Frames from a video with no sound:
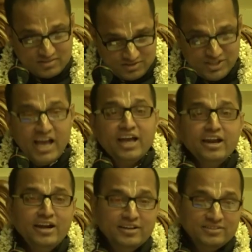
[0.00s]
she
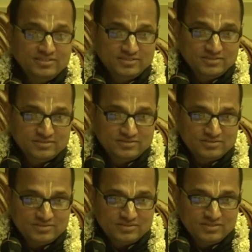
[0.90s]
agreed.
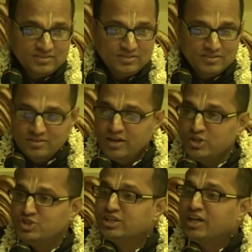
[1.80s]
Hmm?
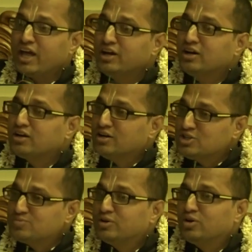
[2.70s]
And she carried her
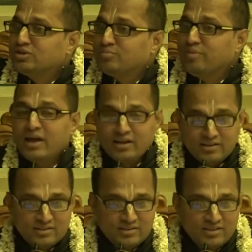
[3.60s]
husband on the
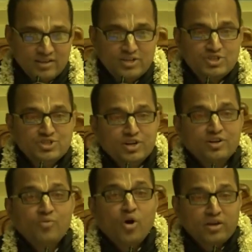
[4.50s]
back and she
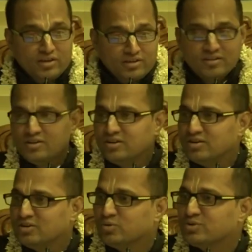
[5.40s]
started walking
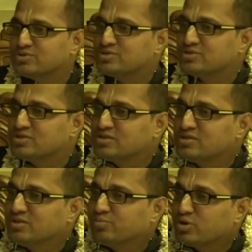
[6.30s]
towards
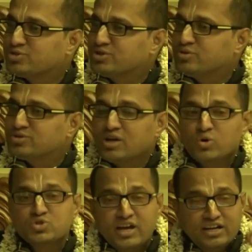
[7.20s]
the prostitute's
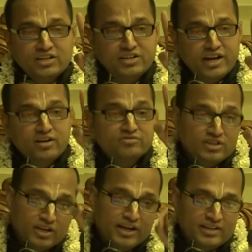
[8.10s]
house at dead of
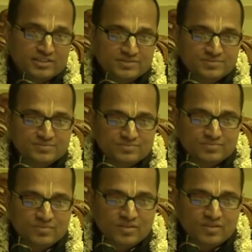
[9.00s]
the night.
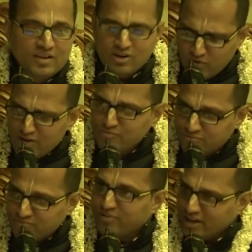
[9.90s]
And while,
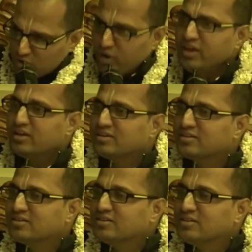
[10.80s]
while going,